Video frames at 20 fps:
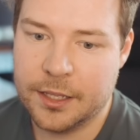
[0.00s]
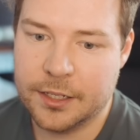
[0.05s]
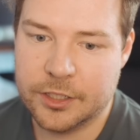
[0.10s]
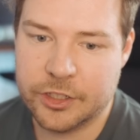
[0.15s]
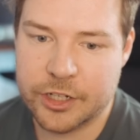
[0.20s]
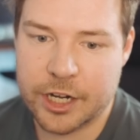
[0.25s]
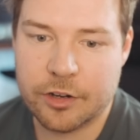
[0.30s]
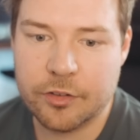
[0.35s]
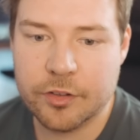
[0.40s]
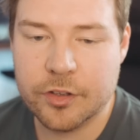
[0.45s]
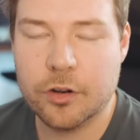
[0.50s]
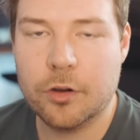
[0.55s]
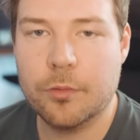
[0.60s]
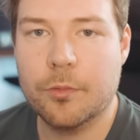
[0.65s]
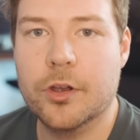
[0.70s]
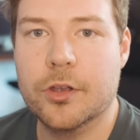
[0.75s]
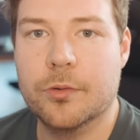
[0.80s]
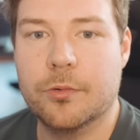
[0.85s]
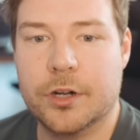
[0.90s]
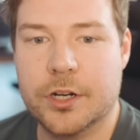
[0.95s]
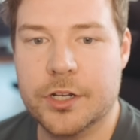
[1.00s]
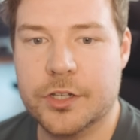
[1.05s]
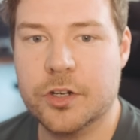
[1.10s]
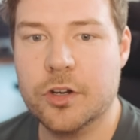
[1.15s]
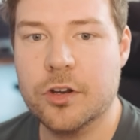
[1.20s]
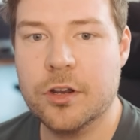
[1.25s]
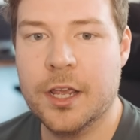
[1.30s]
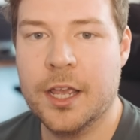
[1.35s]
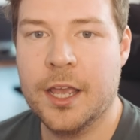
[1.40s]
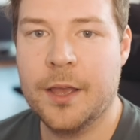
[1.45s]
Generally not what you want to
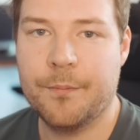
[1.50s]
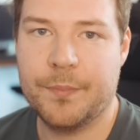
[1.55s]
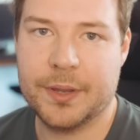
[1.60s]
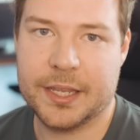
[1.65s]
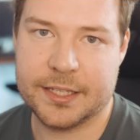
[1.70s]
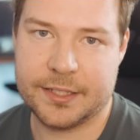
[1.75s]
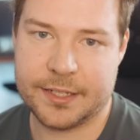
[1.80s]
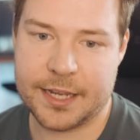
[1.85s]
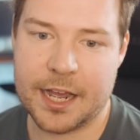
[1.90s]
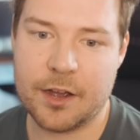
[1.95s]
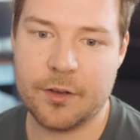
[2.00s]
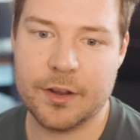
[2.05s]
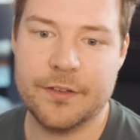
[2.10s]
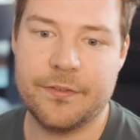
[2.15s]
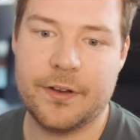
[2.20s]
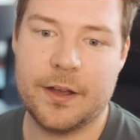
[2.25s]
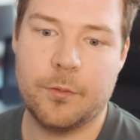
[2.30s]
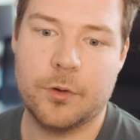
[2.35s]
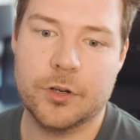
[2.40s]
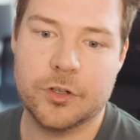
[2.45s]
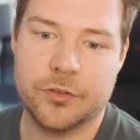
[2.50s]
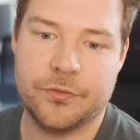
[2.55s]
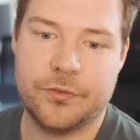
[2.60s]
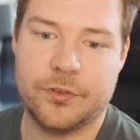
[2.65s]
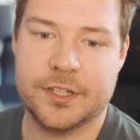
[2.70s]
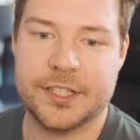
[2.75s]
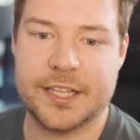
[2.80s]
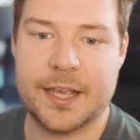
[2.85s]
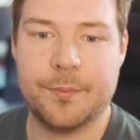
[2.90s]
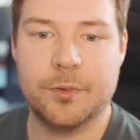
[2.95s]
do, because now if I want to, for
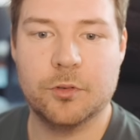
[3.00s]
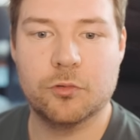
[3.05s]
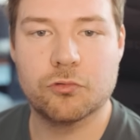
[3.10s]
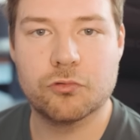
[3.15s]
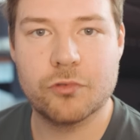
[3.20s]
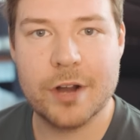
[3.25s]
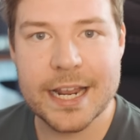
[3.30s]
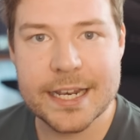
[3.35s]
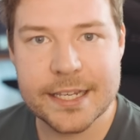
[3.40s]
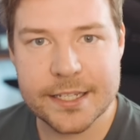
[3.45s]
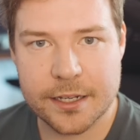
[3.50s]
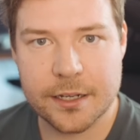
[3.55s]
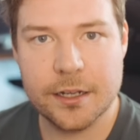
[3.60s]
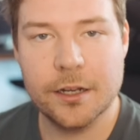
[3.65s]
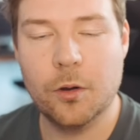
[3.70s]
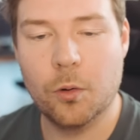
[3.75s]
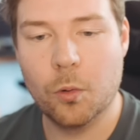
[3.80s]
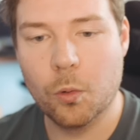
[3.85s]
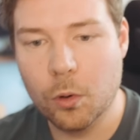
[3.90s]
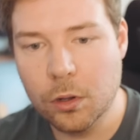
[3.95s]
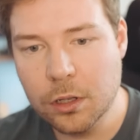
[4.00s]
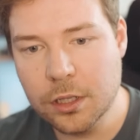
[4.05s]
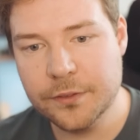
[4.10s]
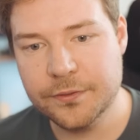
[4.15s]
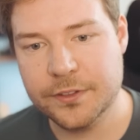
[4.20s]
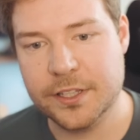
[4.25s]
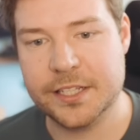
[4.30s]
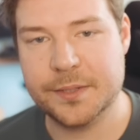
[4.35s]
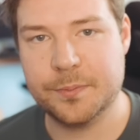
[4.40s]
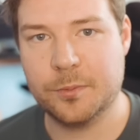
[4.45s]
example, render all
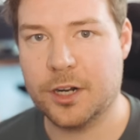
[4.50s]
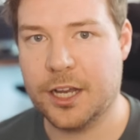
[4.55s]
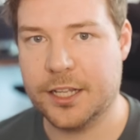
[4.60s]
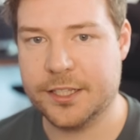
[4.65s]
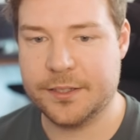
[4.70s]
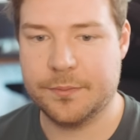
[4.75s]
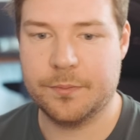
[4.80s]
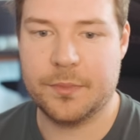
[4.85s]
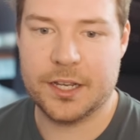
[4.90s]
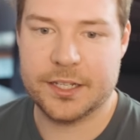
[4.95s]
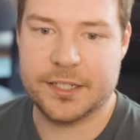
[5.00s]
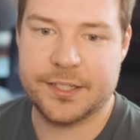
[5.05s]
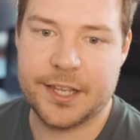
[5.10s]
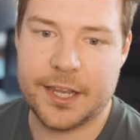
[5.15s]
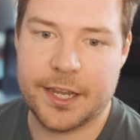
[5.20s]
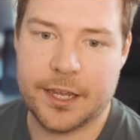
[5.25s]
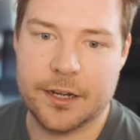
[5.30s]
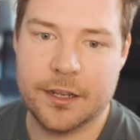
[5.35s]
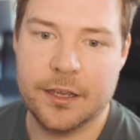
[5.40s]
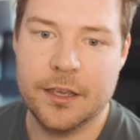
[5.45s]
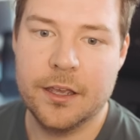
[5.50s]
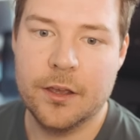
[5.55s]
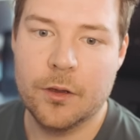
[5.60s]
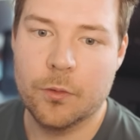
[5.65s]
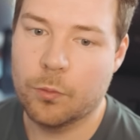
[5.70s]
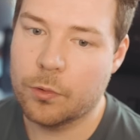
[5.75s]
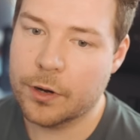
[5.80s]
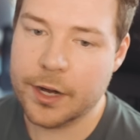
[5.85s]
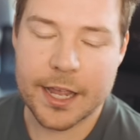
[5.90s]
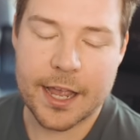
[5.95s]
of the sprites in my scene,
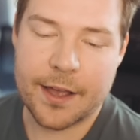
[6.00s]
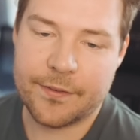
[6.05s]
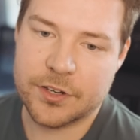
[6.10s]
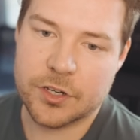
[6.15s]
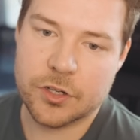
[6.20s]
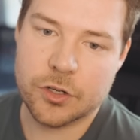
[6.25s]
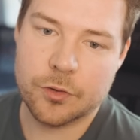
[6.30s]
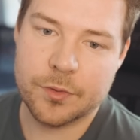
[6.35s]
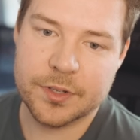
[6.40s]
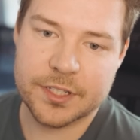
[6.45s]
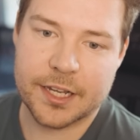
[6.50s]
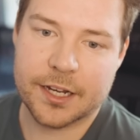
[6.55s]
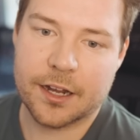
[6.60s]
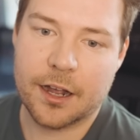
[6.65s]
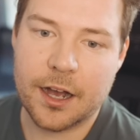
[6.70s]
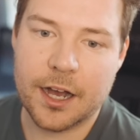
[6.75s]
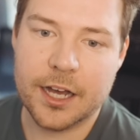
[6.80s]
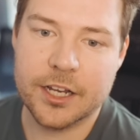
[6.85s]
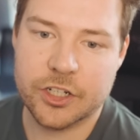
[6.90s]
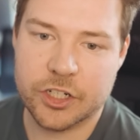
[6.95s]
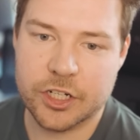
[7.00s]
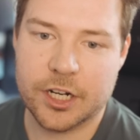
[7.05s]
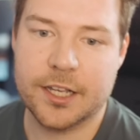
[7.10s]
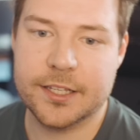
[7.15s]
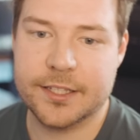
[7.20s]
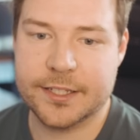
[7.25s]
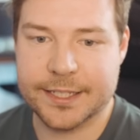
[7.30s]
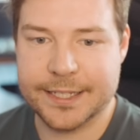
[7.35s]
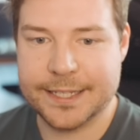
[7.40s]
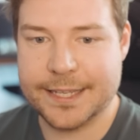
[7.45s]
what I have to do is I can't
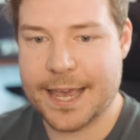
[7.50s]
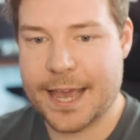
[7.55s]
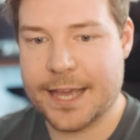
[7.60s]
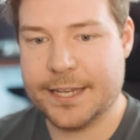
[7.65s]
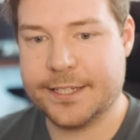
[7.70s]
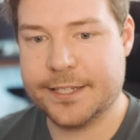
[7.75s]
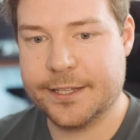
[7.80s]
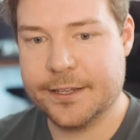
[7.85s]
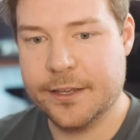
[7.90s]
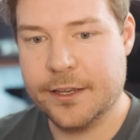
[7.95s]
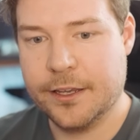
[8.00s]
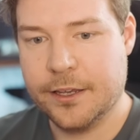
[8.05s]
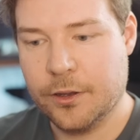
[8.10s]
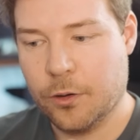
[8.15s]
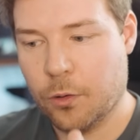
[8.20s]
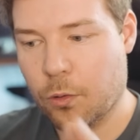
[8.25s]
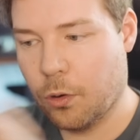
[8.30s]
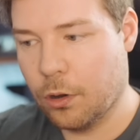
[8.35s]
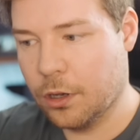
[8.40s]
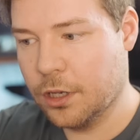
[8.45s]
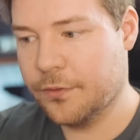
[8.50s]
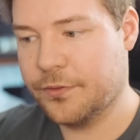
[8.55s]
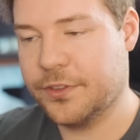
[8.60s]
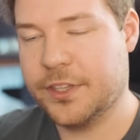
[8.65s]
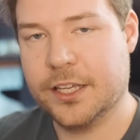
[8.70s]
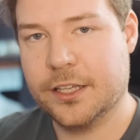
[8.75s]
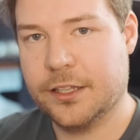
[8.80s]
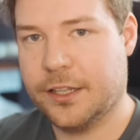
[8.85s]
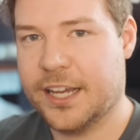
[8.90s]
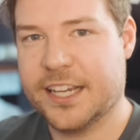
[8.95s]
just get all of
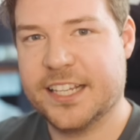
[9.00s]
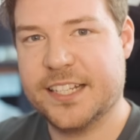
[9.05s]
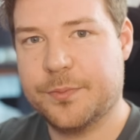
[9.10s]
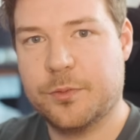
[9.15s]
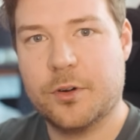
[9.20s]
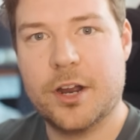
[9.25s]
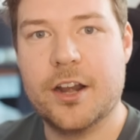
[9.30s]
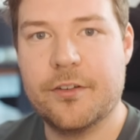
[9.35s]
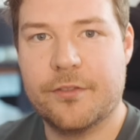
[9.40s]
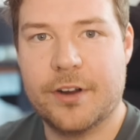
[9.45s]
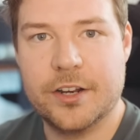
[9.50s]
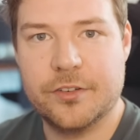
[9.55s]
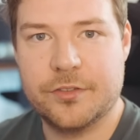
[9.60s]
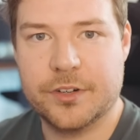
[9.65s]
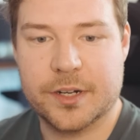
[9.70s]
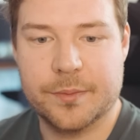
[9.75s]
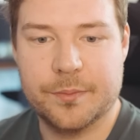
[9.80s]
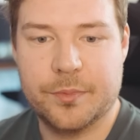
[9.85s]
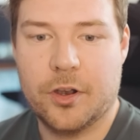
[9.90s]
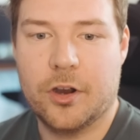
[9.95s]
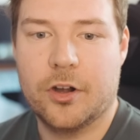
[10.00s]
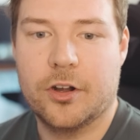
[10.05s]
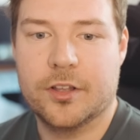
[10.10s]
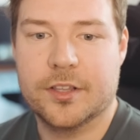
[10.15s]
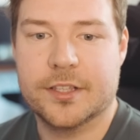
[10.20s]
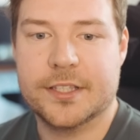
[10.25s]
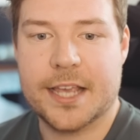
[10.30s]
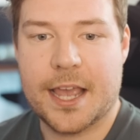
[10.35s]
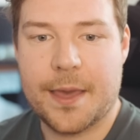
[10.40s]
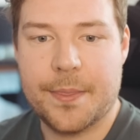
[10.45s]
the like sprite renderer
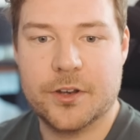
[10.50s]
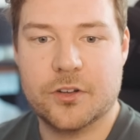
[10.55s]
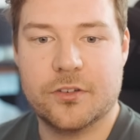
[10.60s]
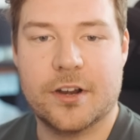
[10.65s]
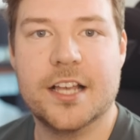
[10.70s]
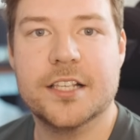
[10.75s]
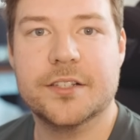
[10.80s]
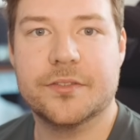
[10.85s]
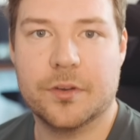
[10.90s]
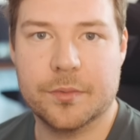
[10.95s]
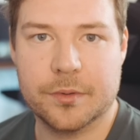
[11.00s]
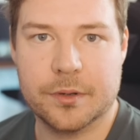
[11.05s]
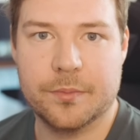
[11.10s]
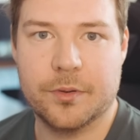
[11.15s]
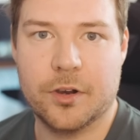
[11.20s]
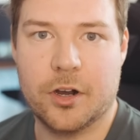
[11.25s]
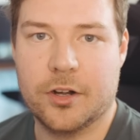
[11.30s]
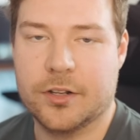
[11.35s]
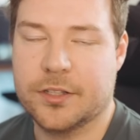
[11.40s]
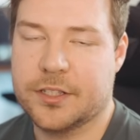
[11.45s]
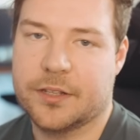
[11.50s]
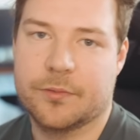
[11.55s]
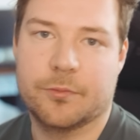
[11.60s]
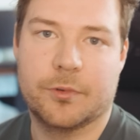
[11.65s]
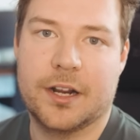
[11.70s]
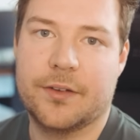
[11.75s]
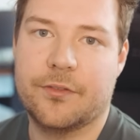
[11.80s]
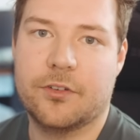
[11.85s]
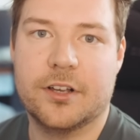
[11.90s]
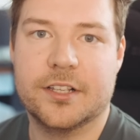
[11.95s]
components and the transform components and
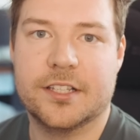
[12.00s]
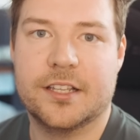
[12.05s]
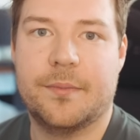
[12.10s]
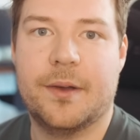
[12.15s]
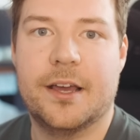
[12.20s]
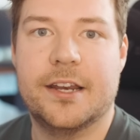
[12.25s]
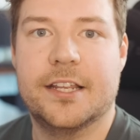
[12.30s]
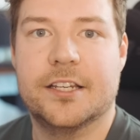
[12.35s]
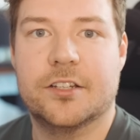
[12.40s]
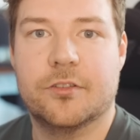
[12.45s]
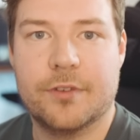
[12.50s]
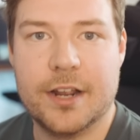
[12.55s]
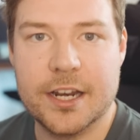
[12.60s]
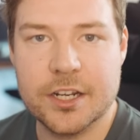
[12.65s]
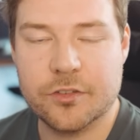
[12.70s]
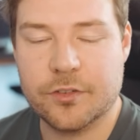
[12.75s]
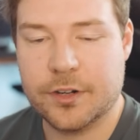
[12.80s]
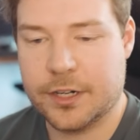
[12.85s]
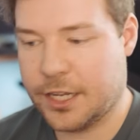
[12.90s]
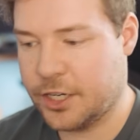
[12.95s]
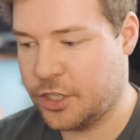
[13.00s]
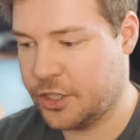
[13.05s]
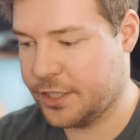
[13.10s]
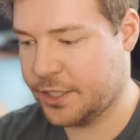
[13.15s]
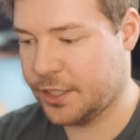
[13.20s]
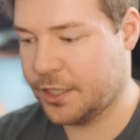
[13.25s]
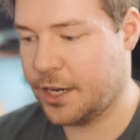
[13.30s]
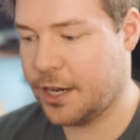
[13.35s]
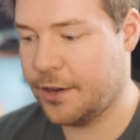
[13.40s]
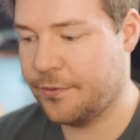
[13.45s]
whatever else I might need to render it and
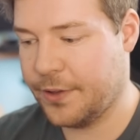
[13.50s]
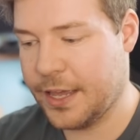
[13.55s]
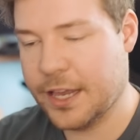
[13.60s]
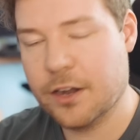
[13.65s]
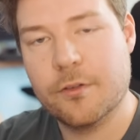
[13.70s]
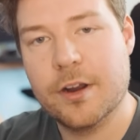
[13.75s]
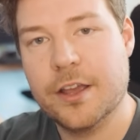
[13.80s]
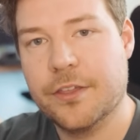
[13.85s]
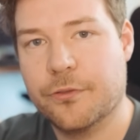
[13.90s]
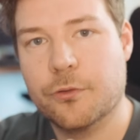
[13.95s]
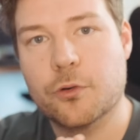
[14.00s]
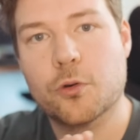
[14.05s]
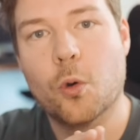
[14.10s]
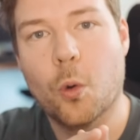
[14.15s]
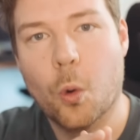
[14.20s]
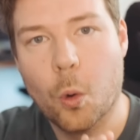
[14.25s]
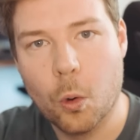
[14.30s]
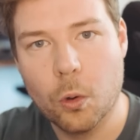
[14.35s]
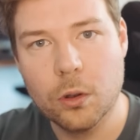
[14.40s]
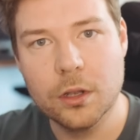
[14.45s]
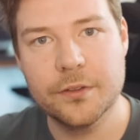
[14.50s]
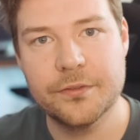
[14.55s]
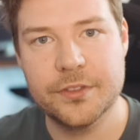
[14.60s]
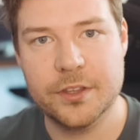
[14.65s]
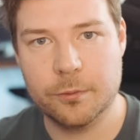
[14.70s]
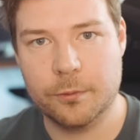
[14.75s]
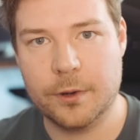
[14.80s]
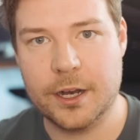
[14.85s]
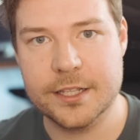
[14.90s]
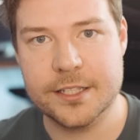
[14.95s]
just kind of iterate through all of the
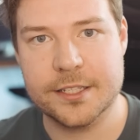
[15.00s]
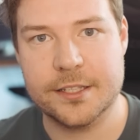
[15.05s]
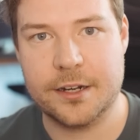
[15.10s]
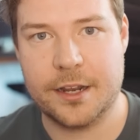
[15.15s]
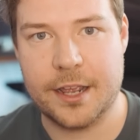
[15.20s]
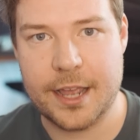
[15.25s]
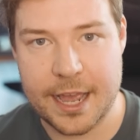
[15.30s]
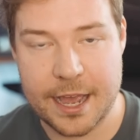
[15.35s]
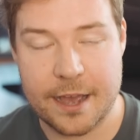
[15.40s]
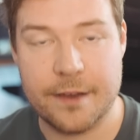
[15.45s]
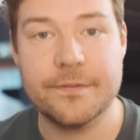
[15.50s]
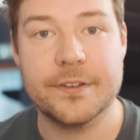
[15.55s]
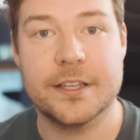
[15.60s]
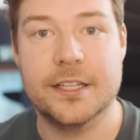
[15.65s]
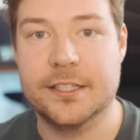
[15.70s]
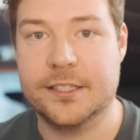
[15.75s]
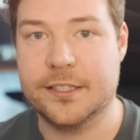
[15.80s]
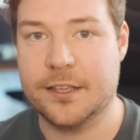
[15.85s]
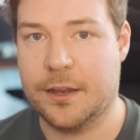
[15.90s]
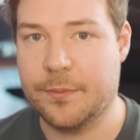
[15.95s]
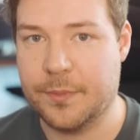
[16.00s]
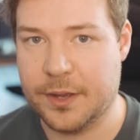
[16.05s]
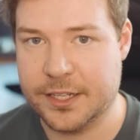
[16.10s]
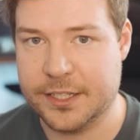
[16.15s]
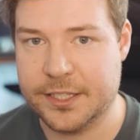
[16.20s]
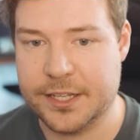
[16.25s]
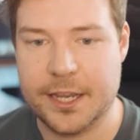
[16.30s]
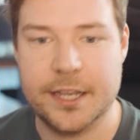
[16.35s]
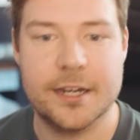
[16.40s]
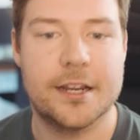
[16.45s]
ones that I have inside my
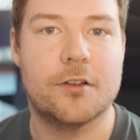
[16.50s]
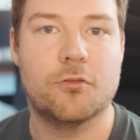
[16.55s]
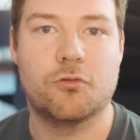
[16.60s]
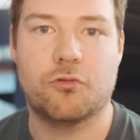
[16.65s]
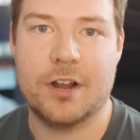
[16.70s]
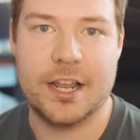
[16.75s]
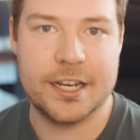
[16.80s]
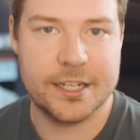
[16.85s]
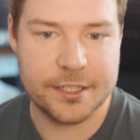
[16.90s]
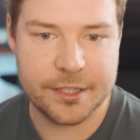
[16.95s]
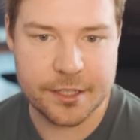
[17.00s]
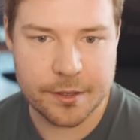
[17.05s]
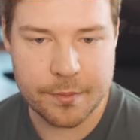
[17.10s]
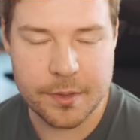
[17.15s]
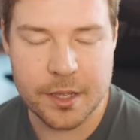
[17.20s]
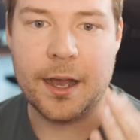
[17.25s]
scene and render them.